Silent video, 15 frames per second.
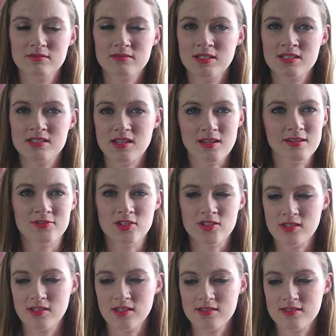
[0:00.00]
instead of
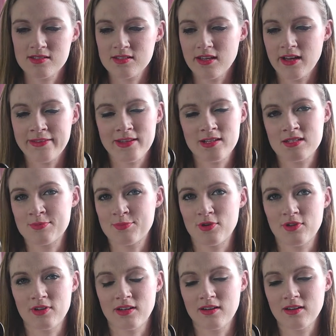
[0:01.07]
using this, and this is
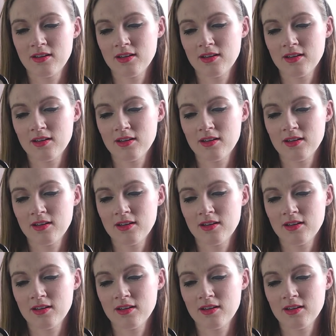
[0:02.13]
broken.